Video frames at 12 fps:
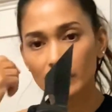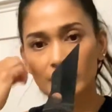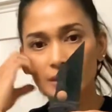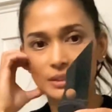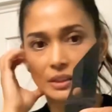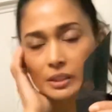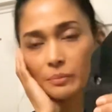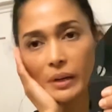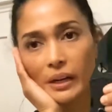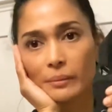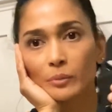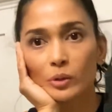this is
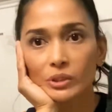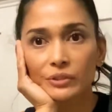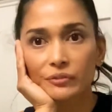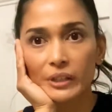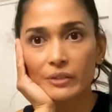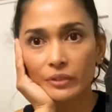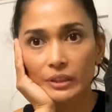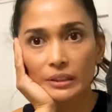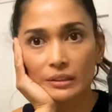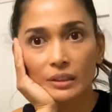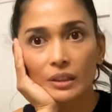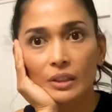my most favorite.
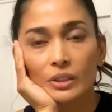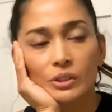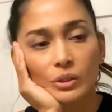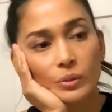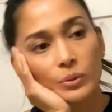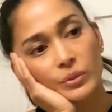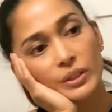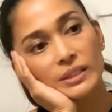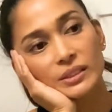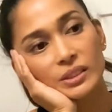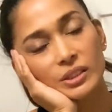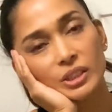So
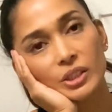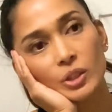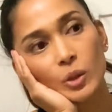this is the